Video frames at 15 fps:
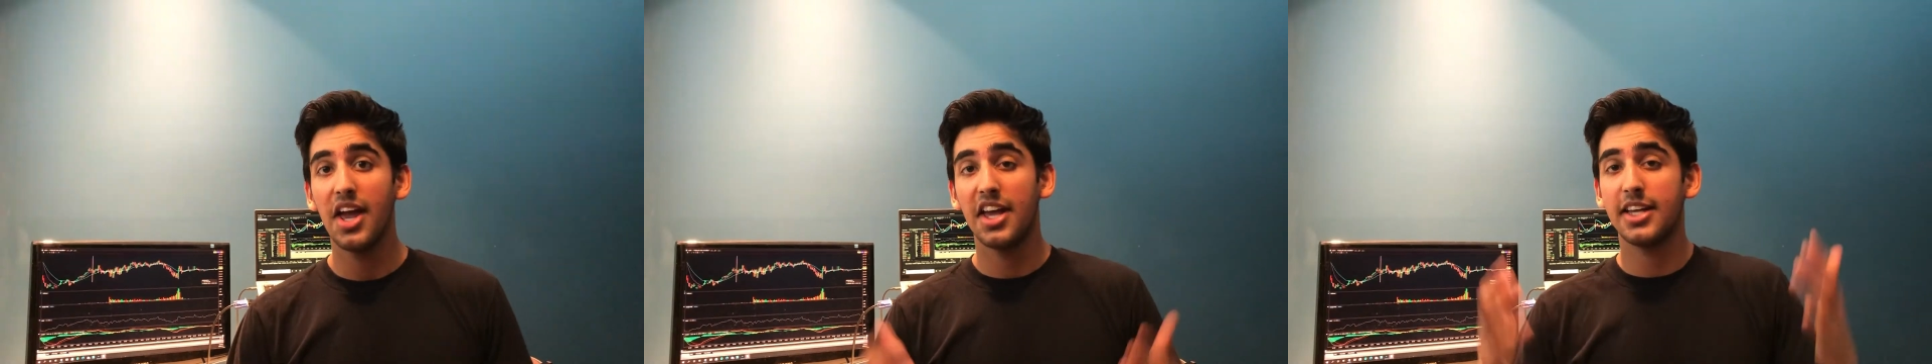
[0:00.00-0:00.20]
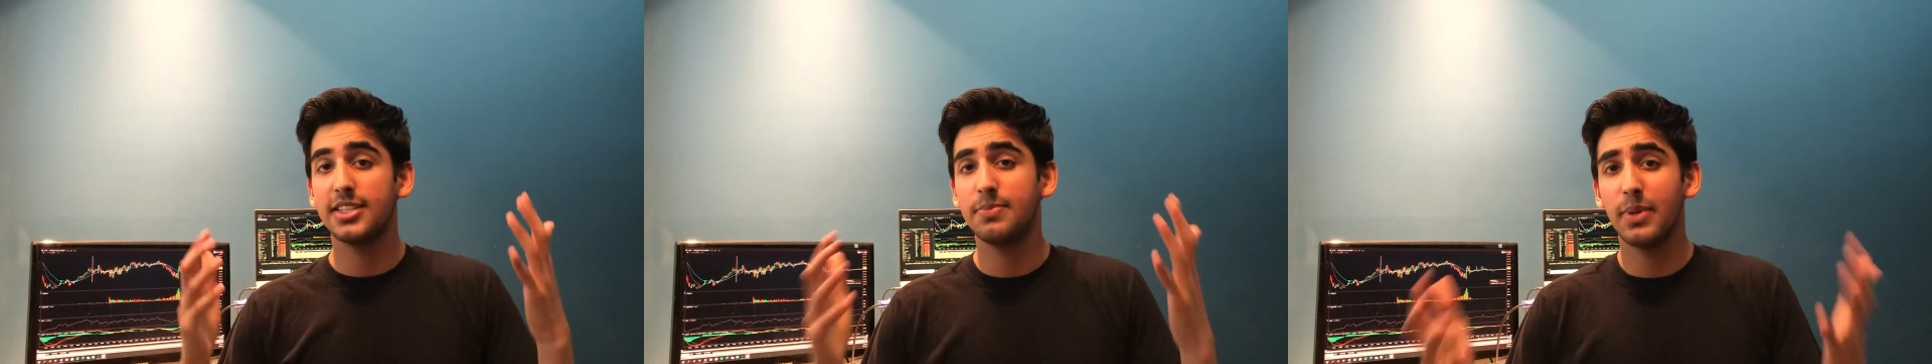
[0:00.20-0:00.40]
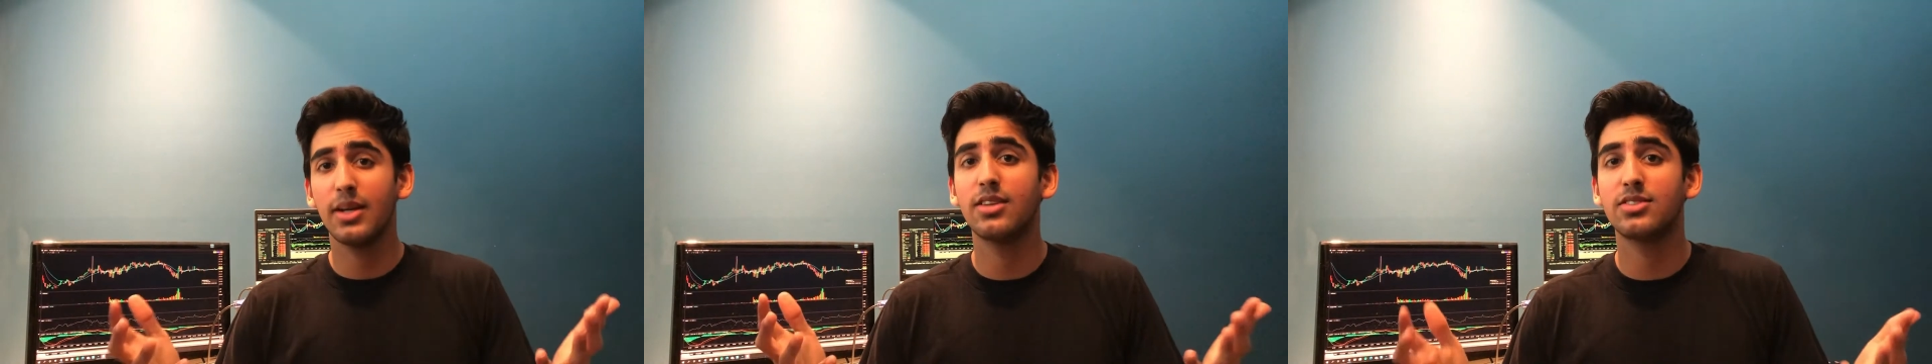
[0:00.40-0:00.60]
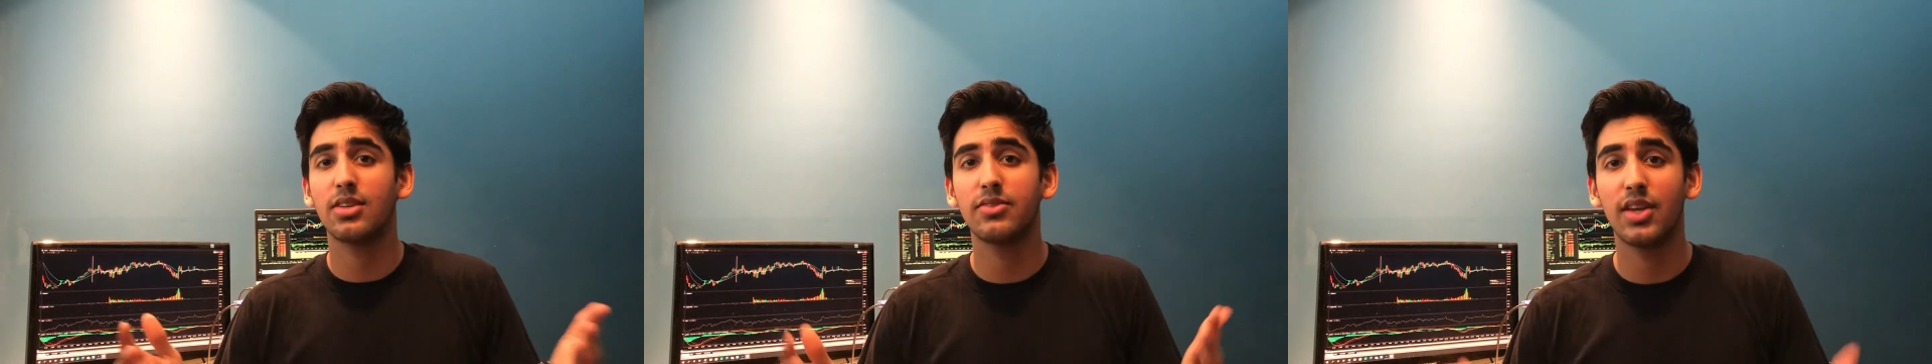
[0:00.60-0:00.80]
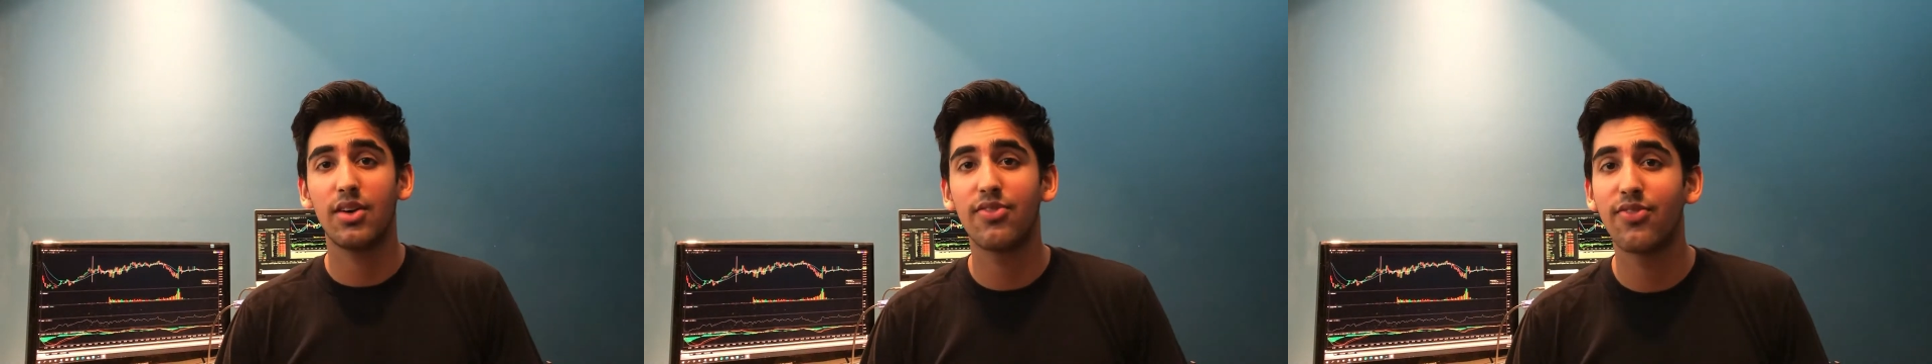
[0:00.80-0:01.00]
is because
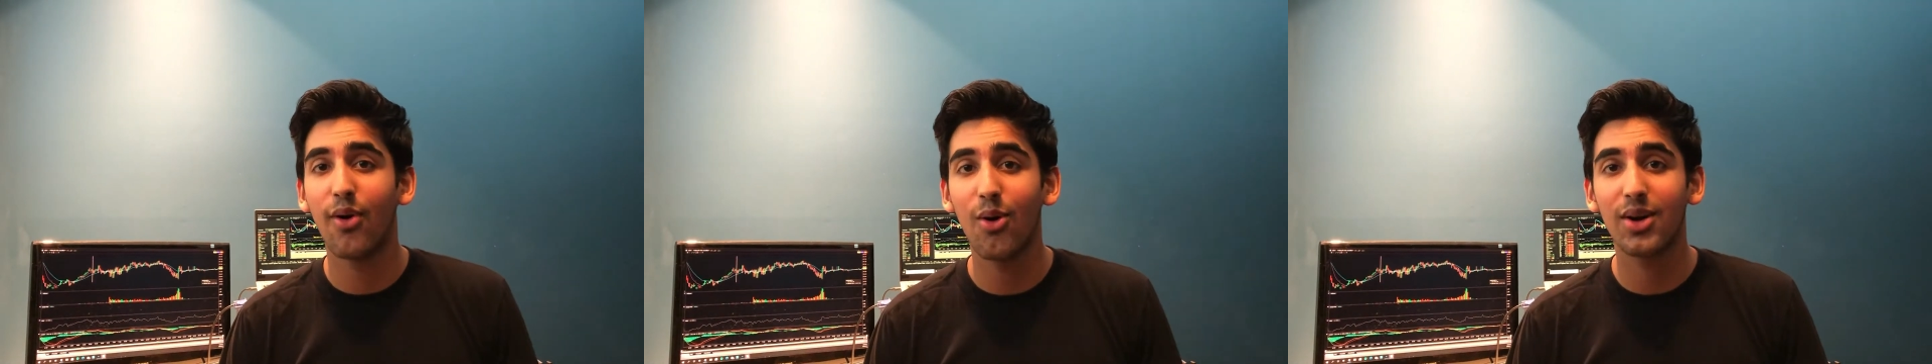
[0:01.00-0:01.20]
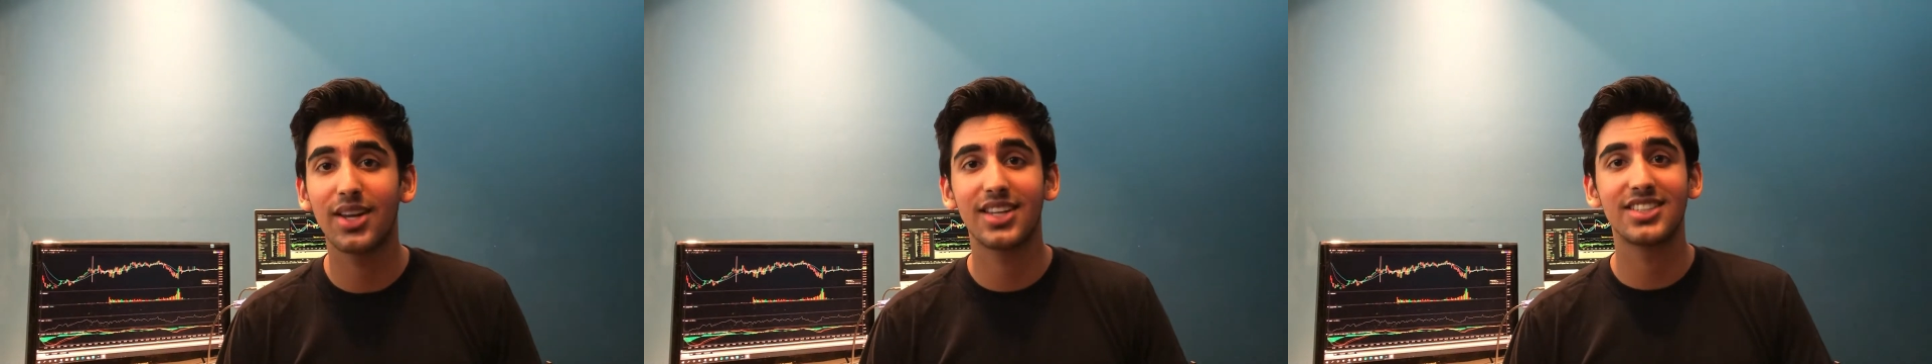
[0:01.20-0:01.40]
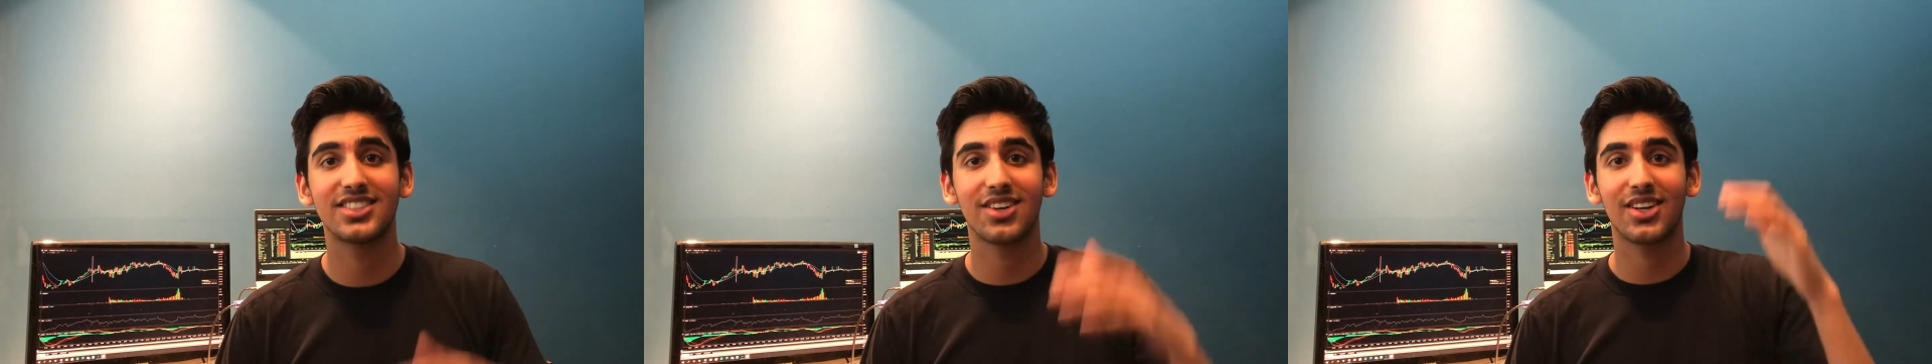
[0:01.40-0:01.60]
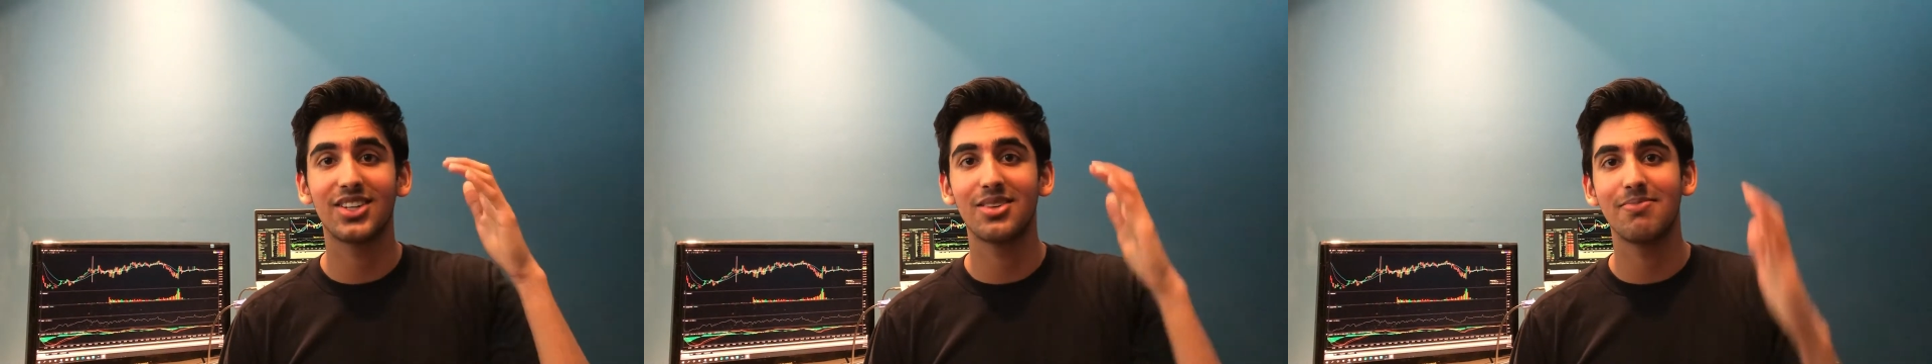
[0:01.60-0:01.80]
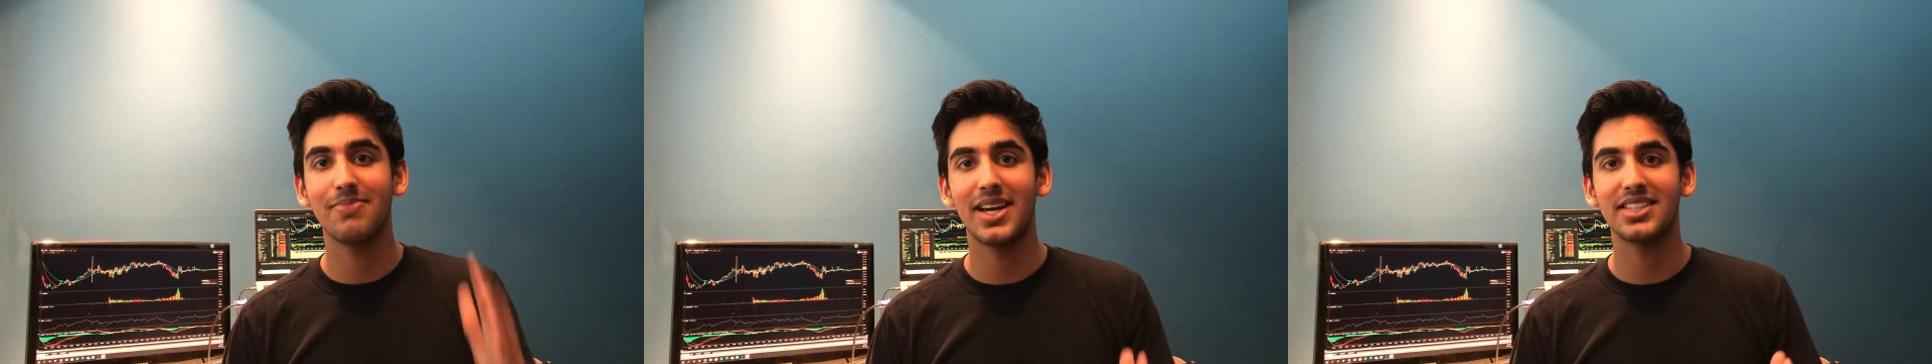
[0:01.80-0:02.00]
of their focus on
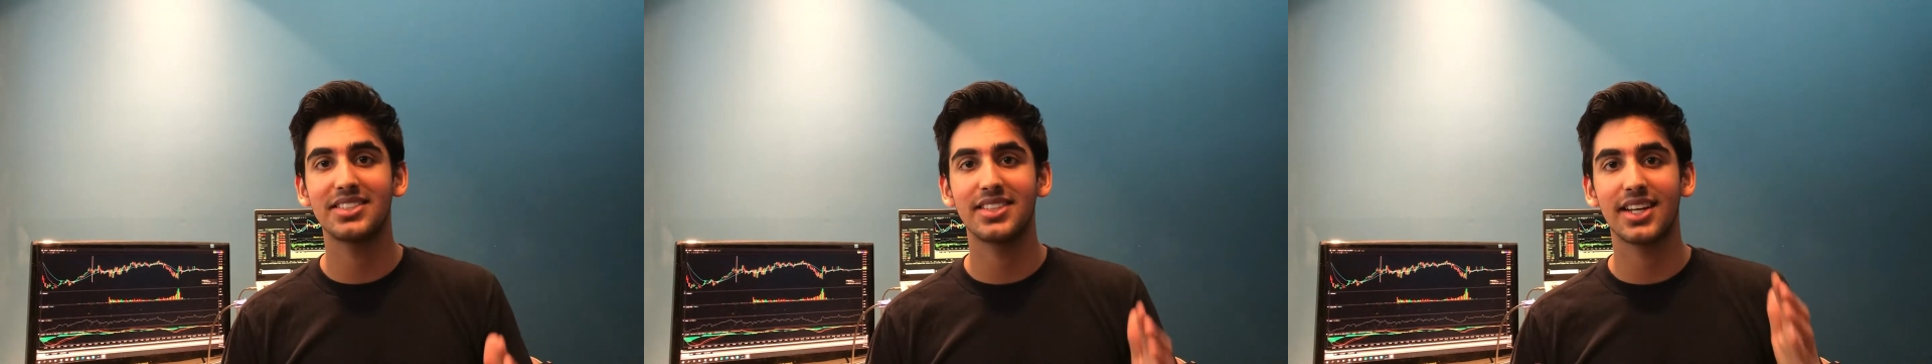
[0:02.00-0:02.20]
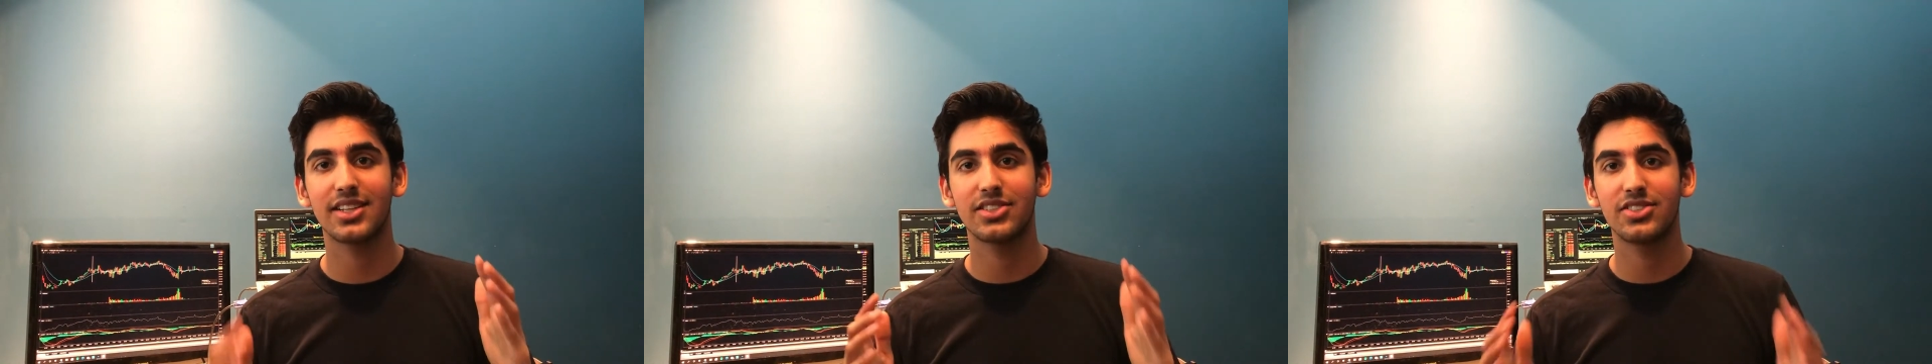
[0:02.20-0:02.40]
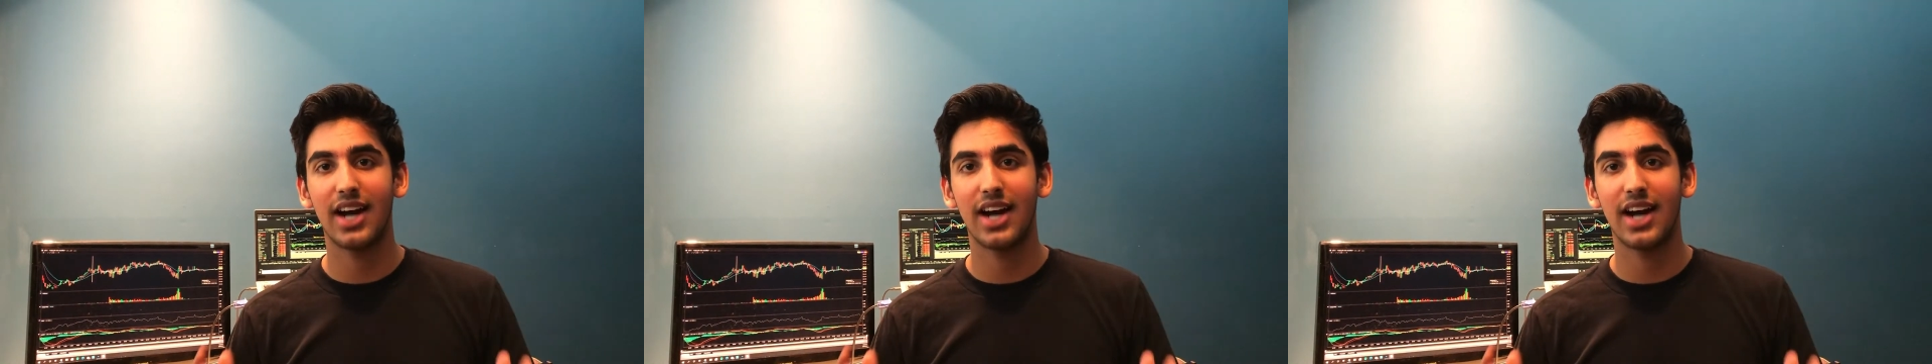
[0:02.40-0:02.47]
domestic